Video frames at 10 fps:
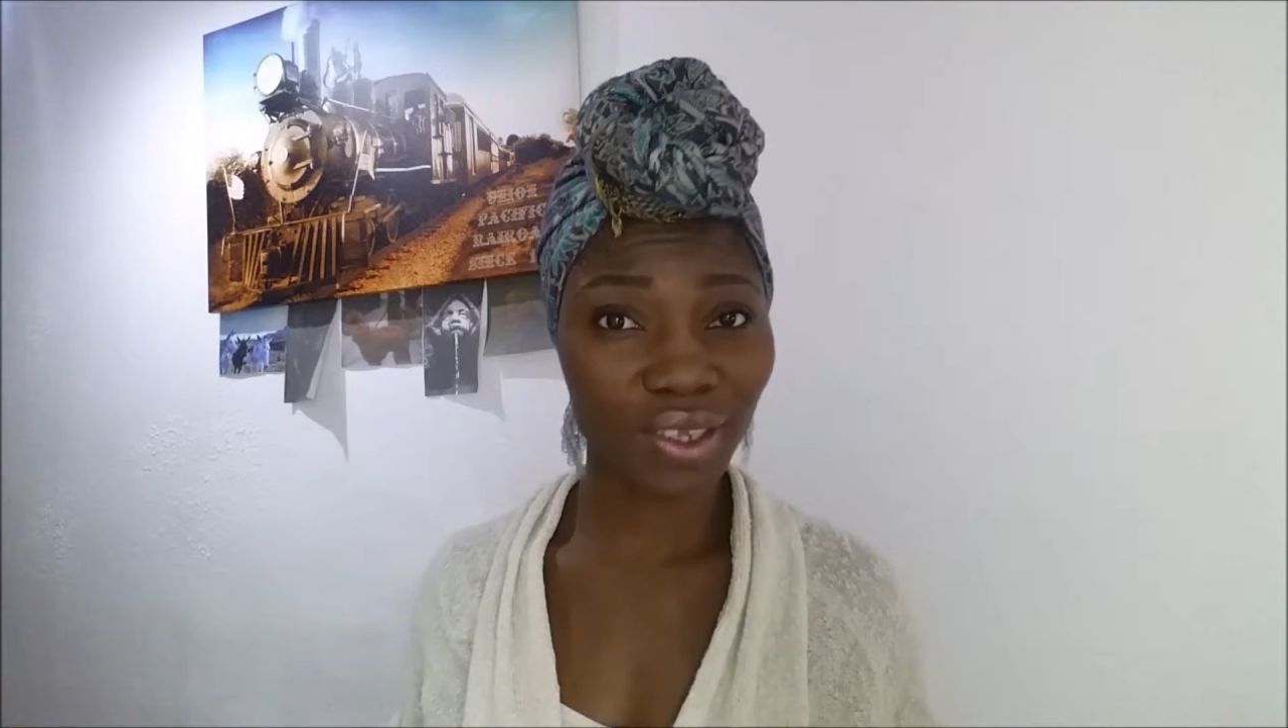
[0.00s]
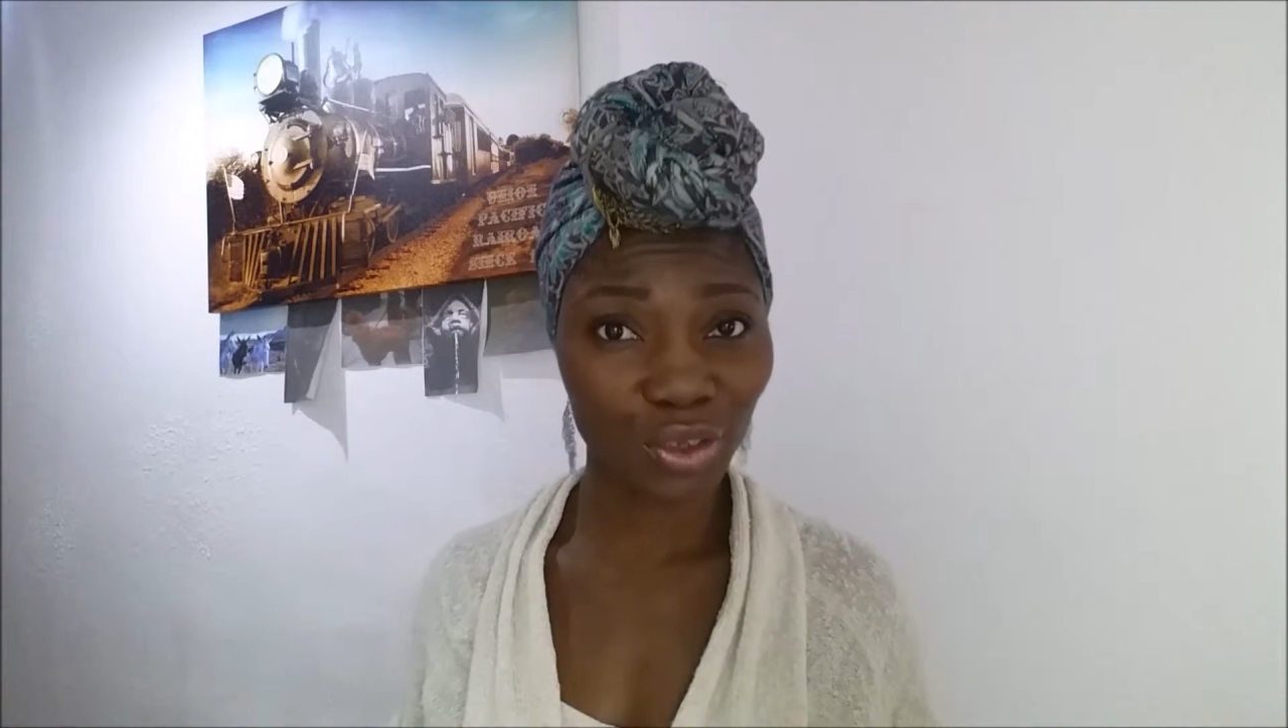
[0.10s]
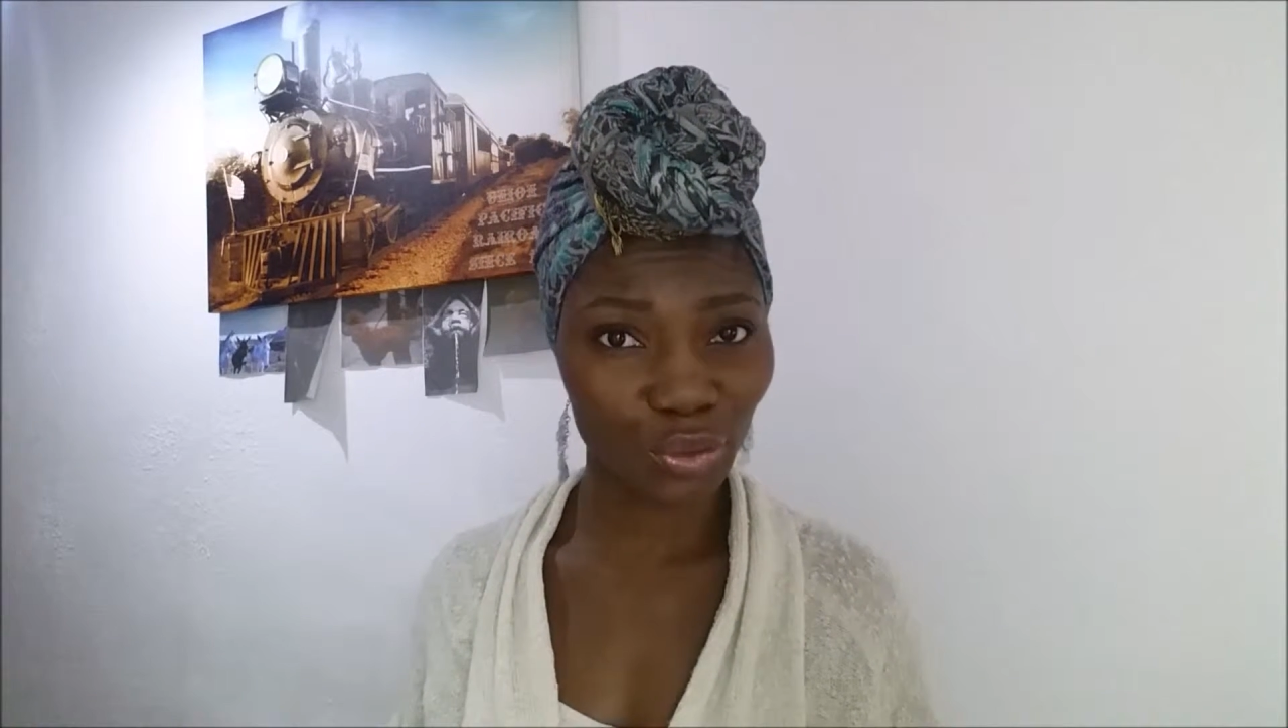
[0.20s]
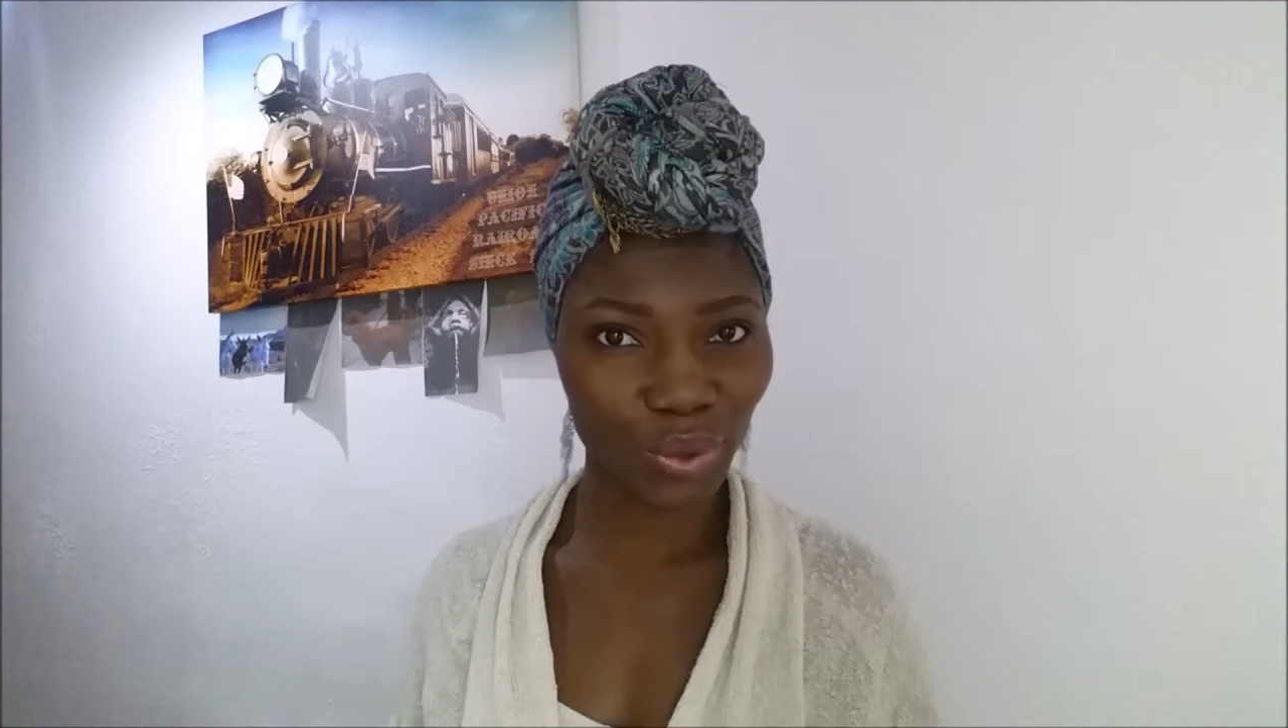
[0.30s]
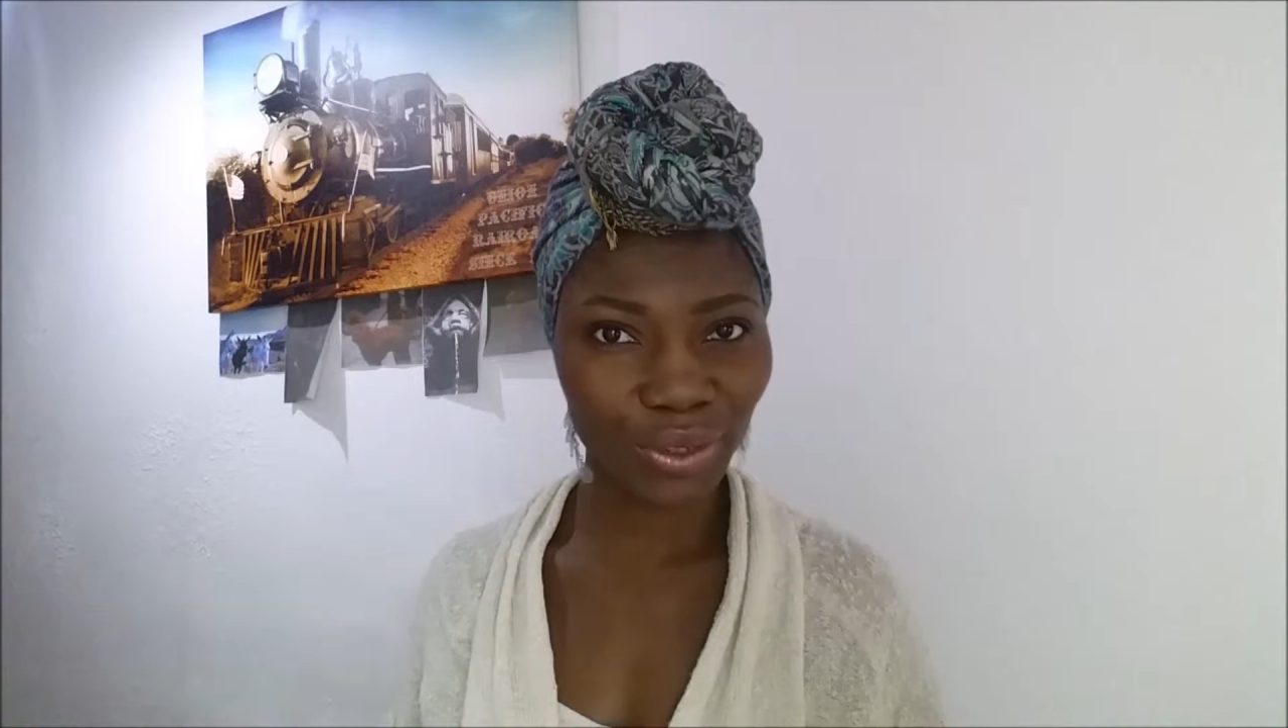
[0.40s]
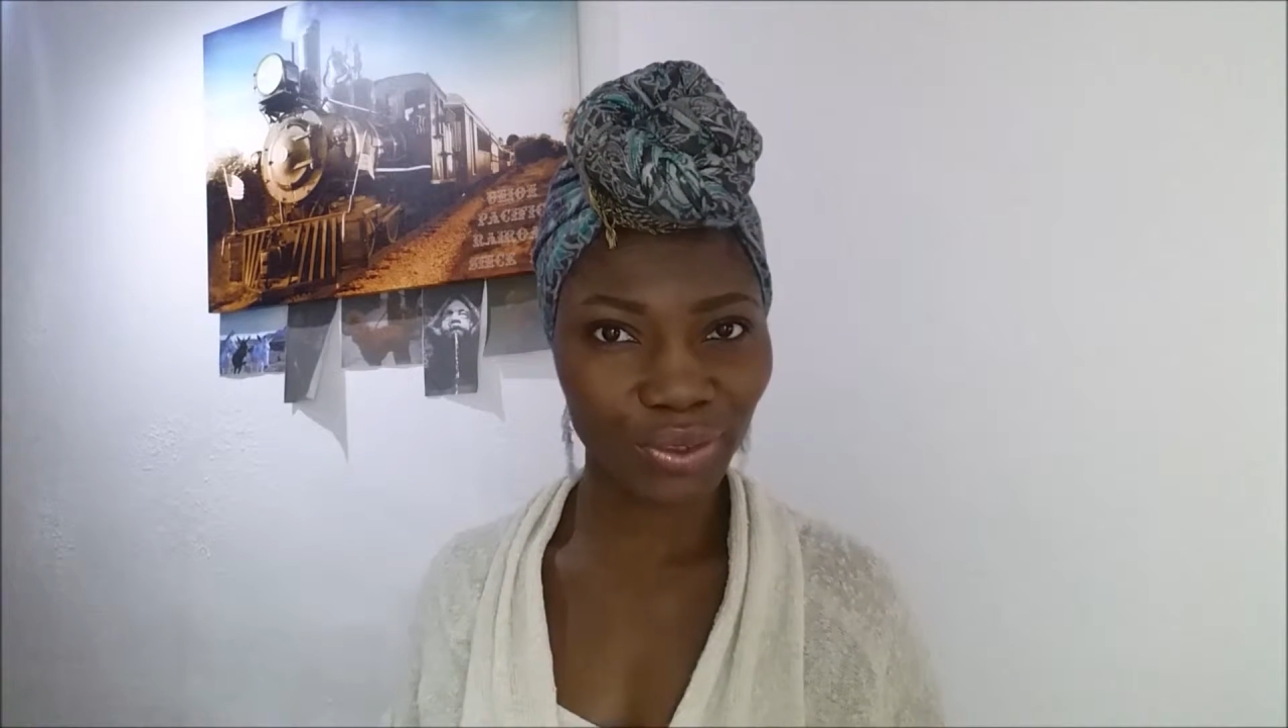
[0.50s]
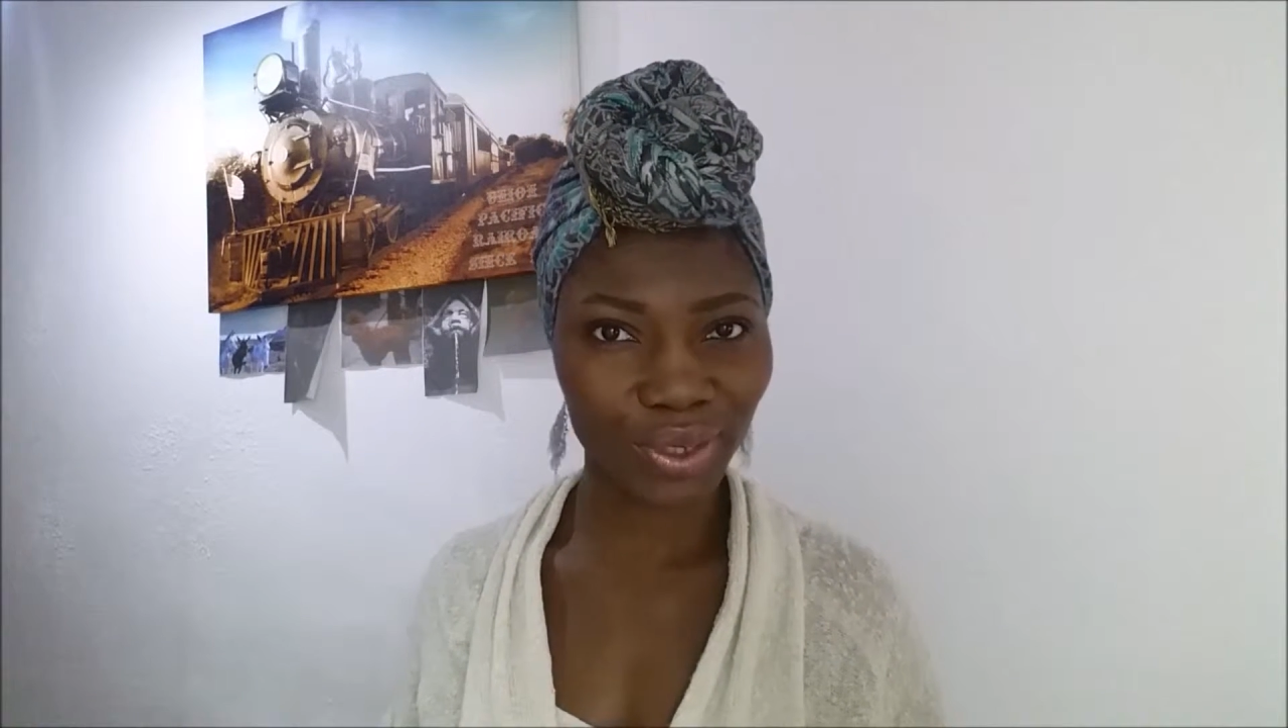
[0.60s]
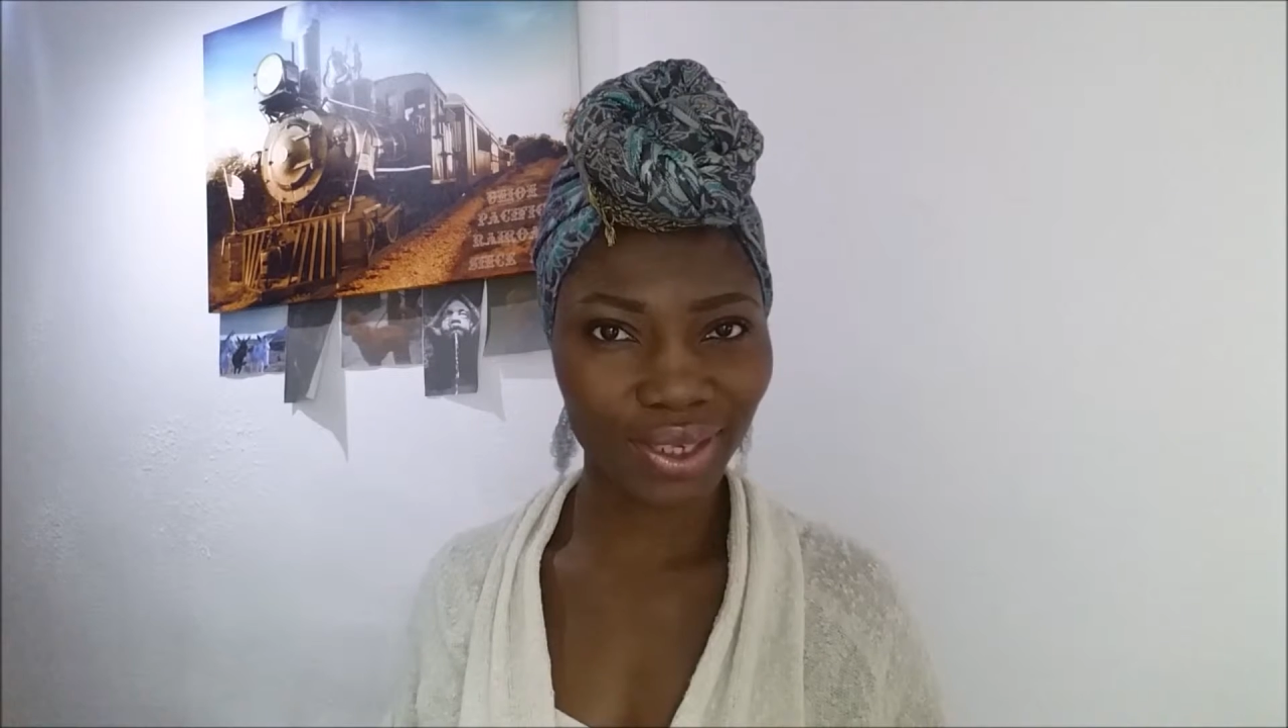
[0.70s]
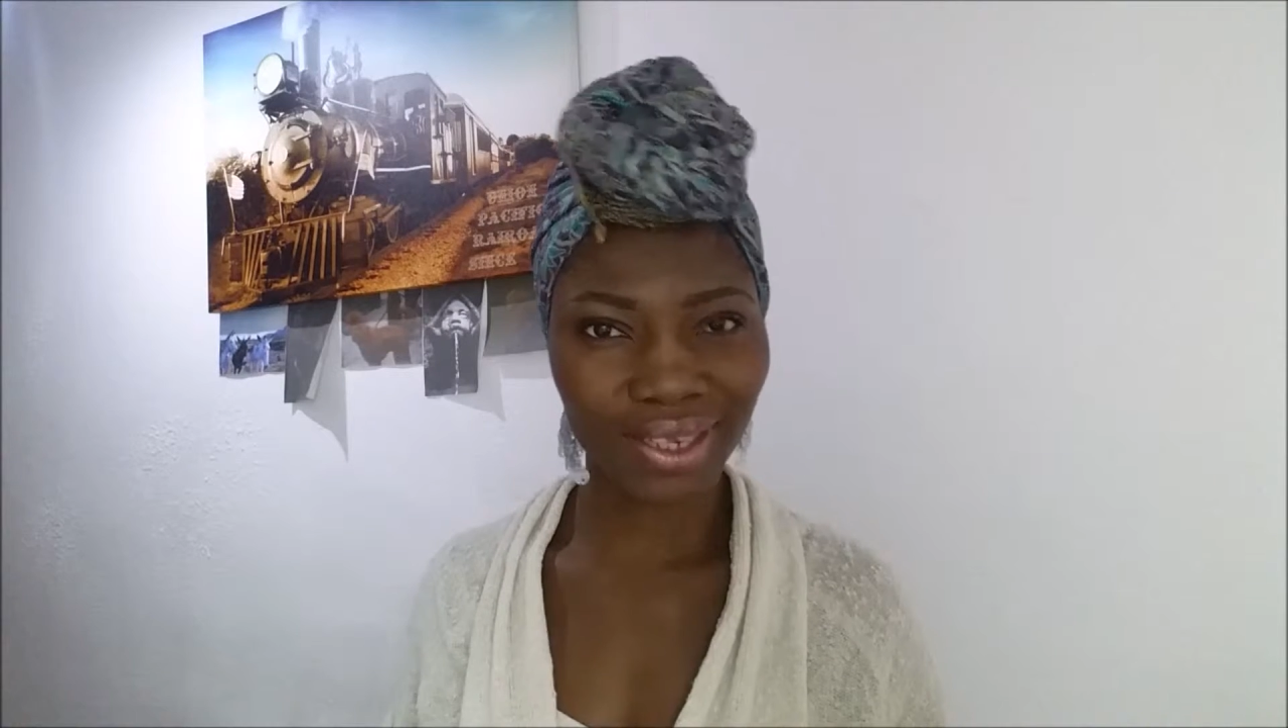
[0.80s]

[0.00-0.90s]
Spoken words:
situations